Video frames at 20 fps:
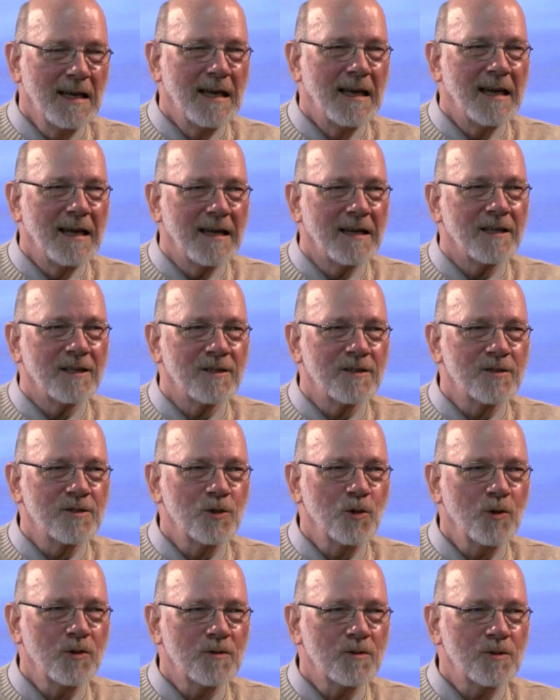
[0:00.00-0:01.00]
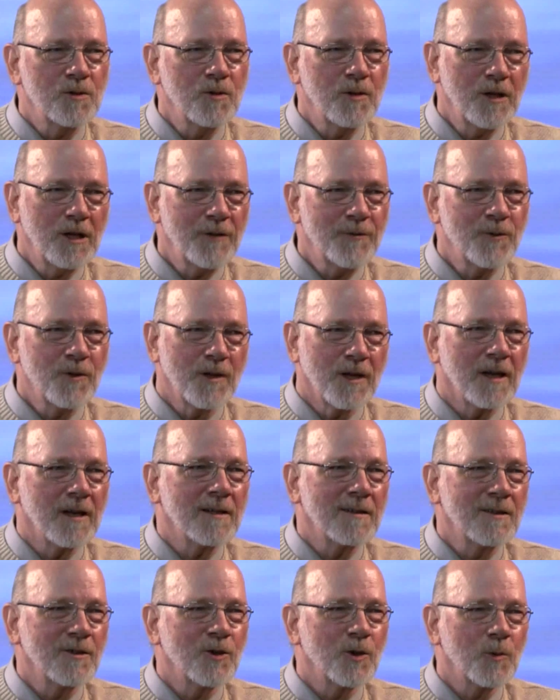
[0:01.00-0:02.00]
And soon, soon after
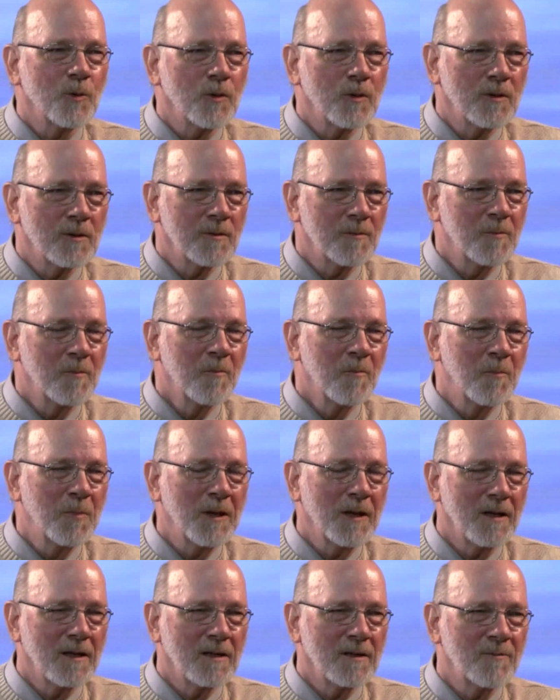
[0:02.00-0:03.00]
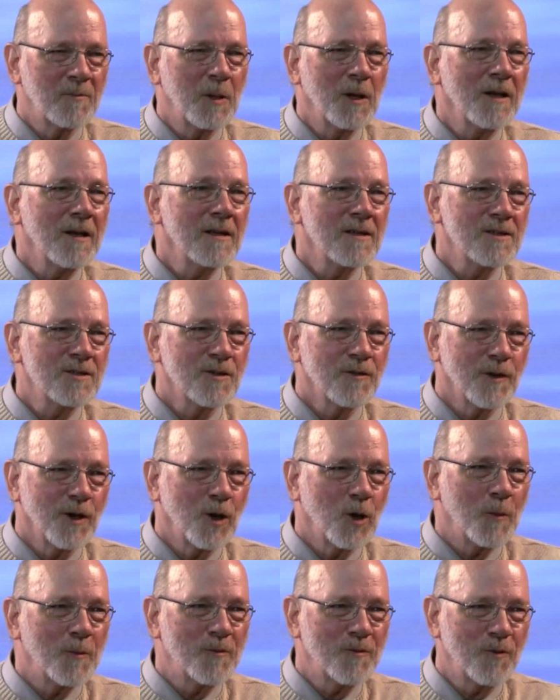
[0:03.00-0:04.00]
that, there were pl plans
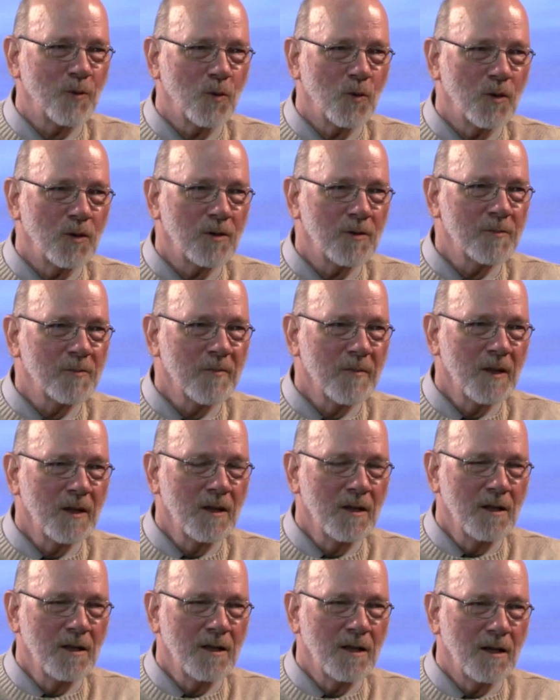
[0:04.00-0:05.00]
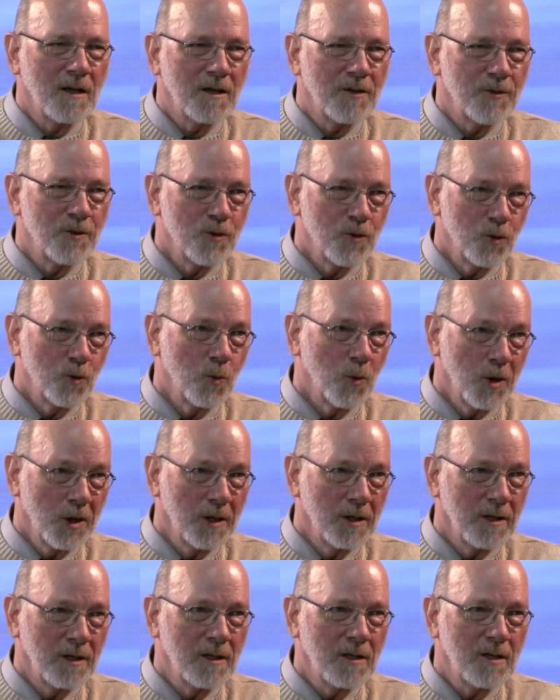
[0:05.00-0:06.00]
developed for uh, the new
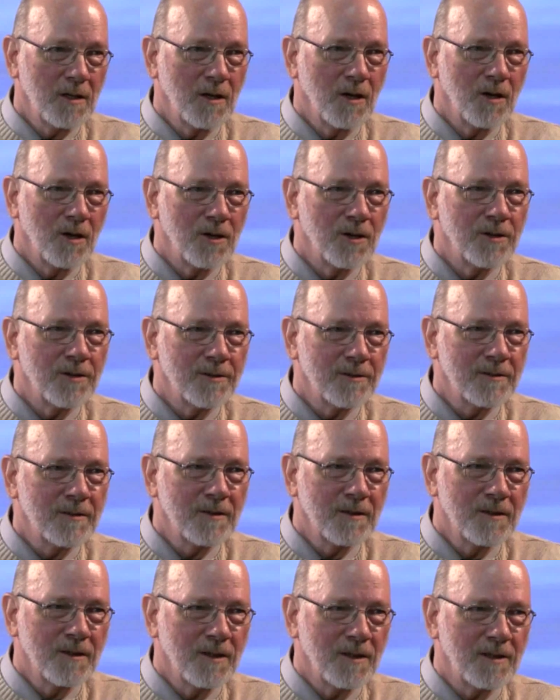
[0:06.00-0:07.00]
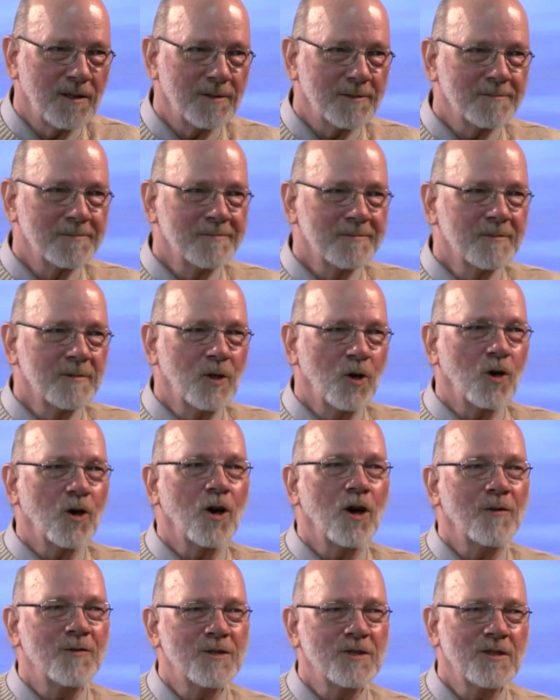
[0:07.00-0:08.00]
wing on uh,
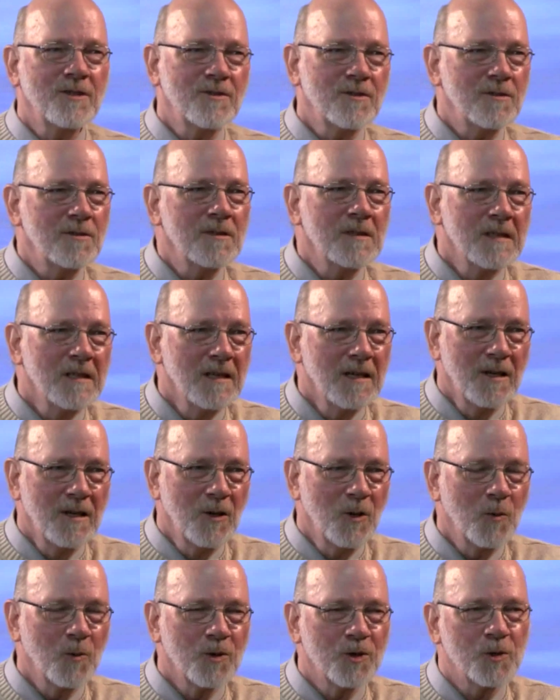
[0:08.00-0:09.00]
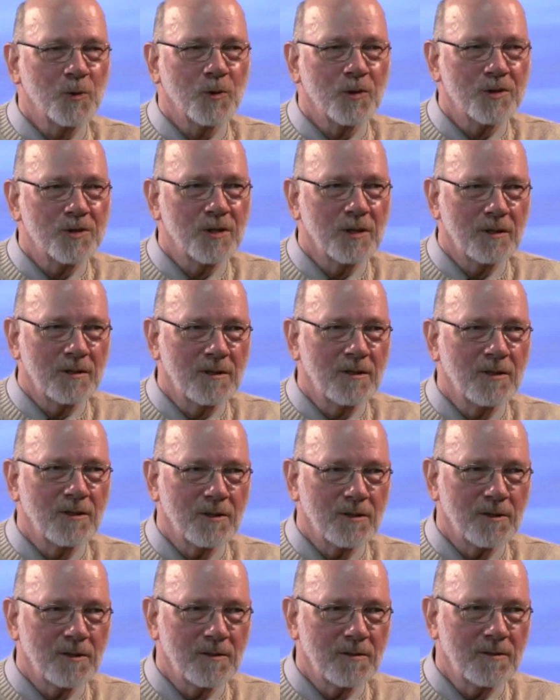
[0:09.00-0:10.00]
Kirkhof Center, which was
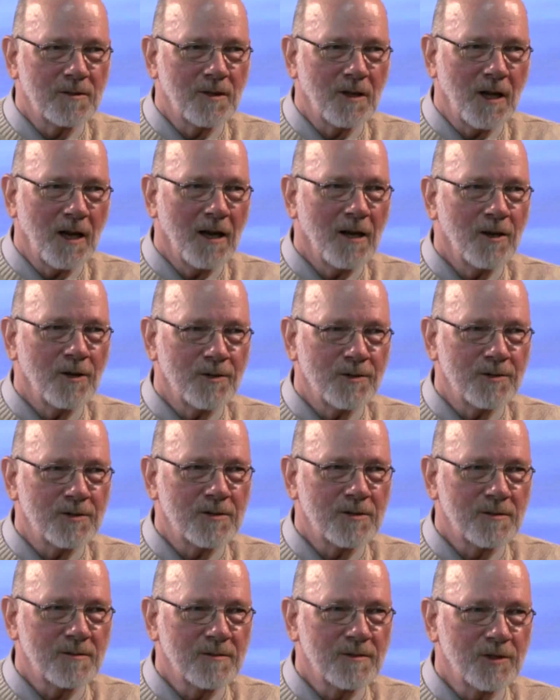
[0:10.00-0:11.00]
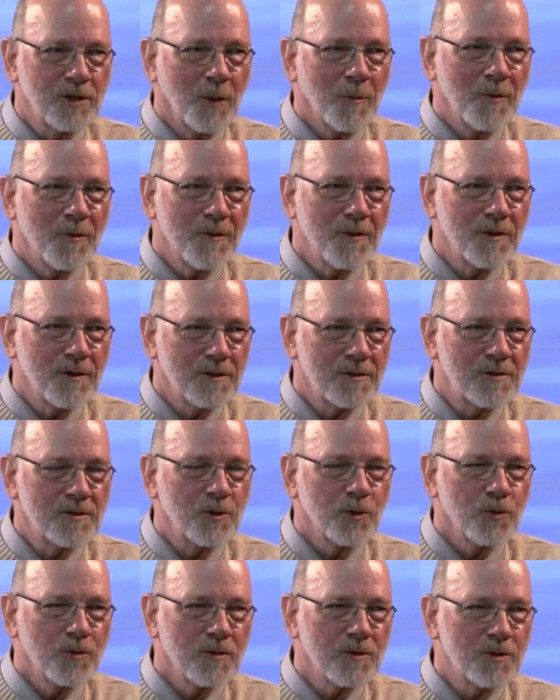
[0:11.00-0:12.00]
to, to house some of the
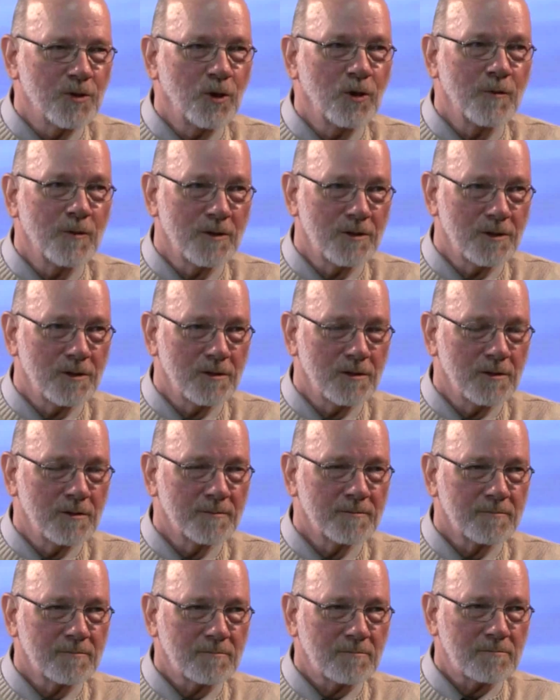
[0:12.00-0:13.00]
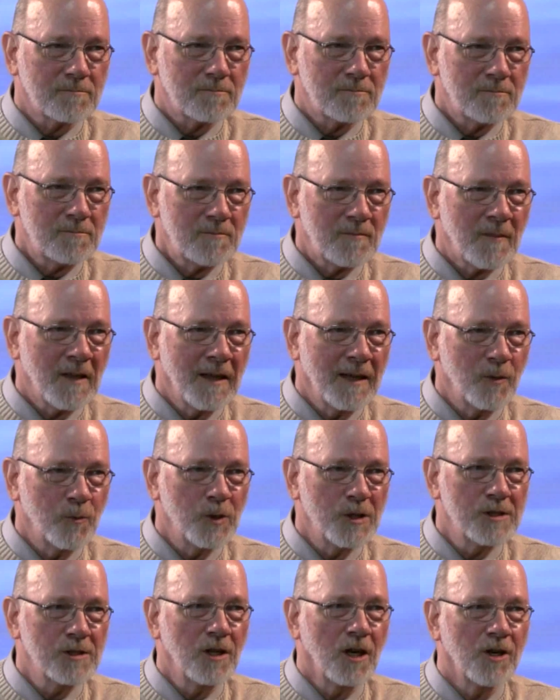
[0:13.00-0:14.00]
student services. And we
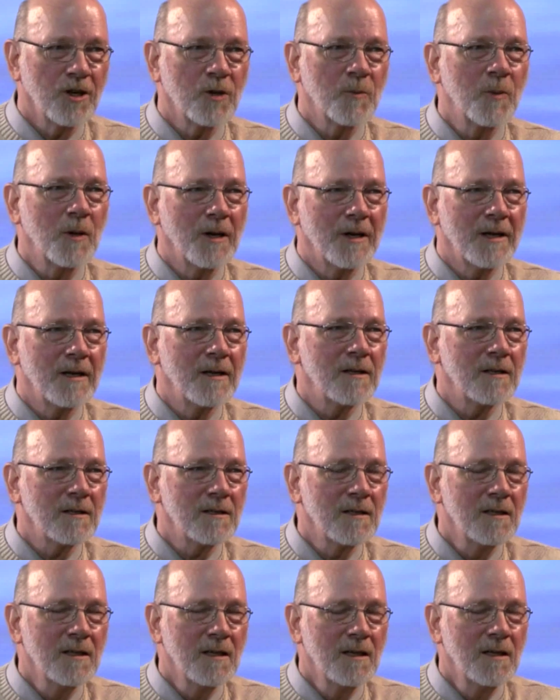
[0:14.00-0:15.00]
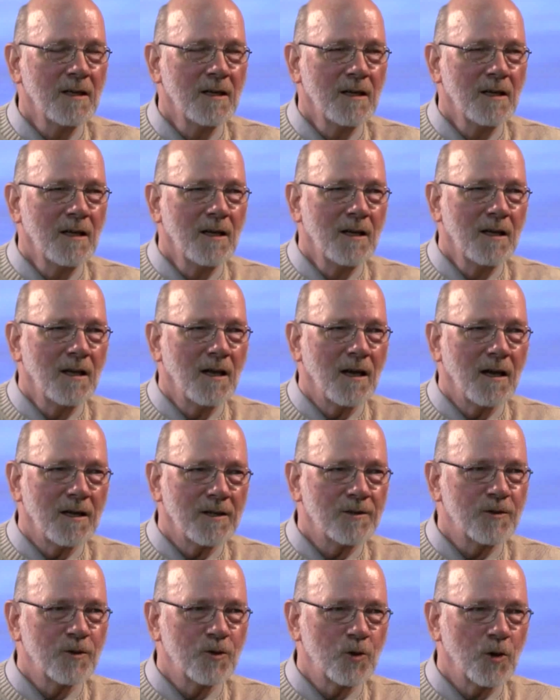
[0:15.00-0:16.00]
started planning uh,
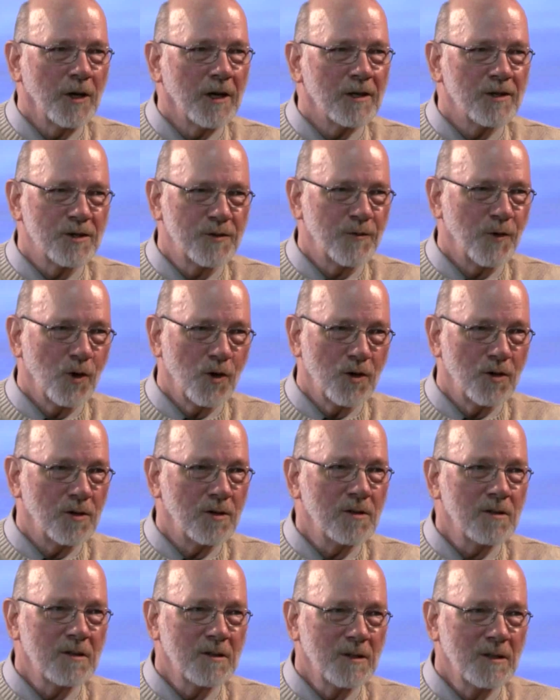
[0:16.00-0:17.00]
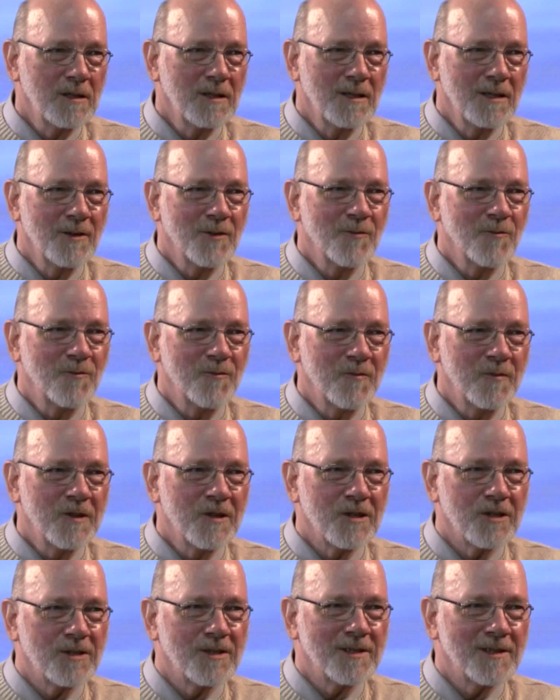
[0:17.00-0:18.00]
to transfer
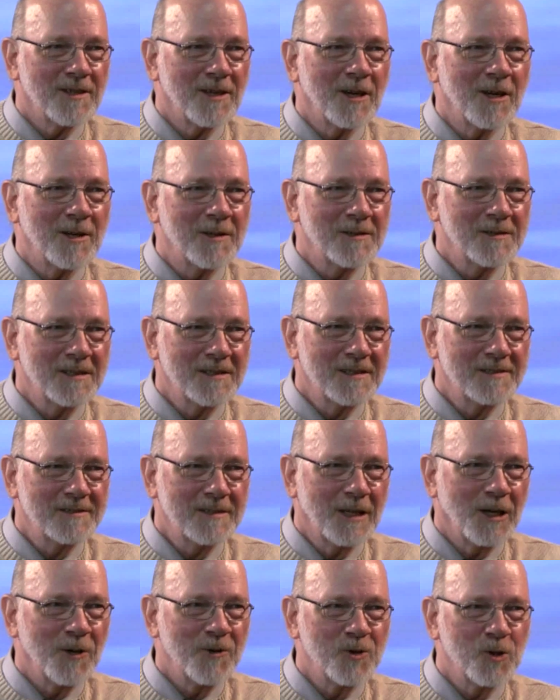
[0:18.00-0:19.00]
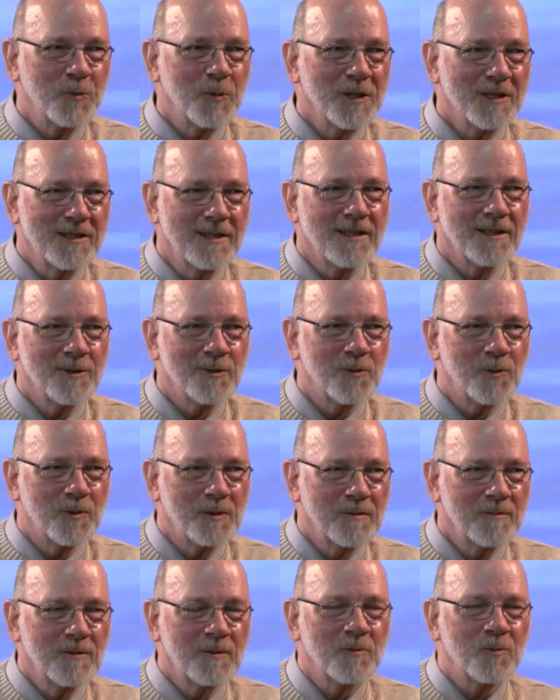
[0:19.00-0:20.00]
the uh, LGBT
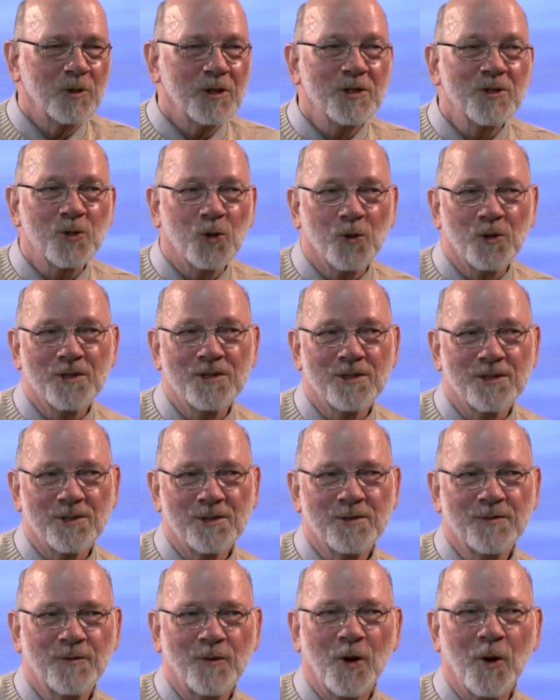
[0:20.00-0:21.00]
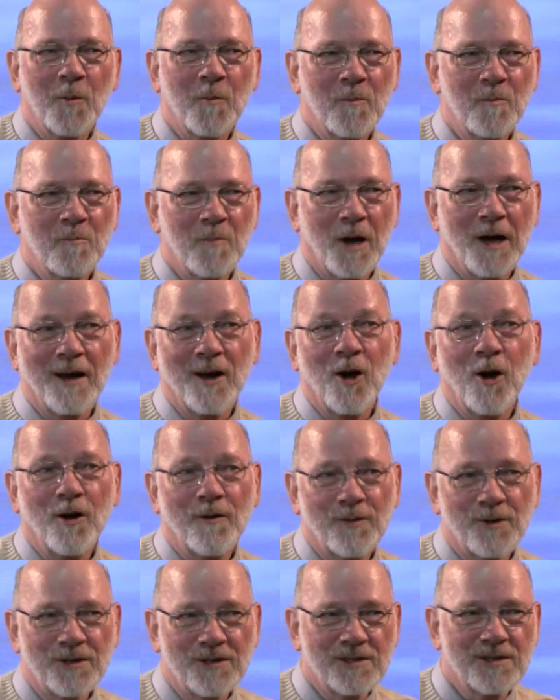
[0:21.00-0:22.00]
resources from my
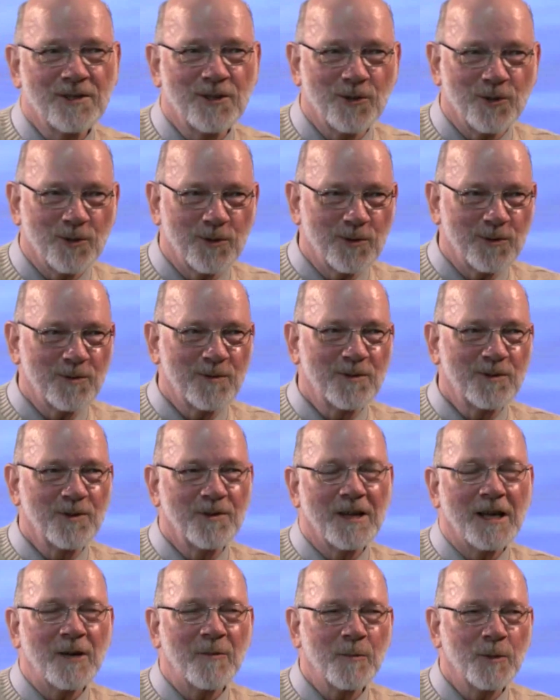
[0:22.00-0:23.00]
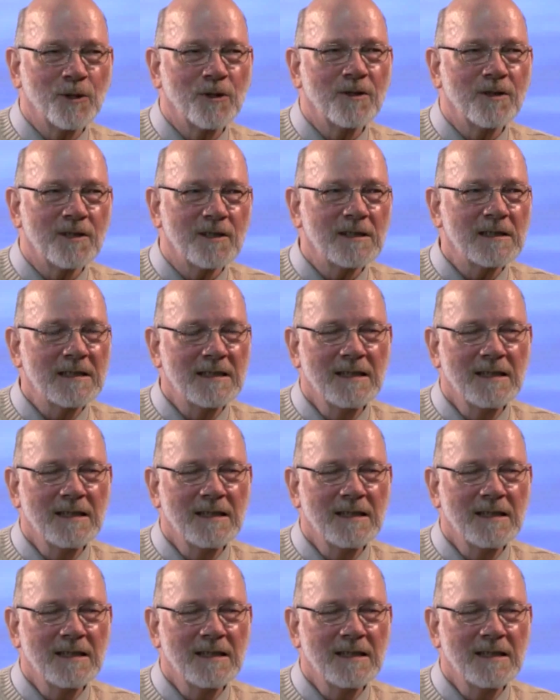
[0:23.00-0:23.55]
office to, to that building.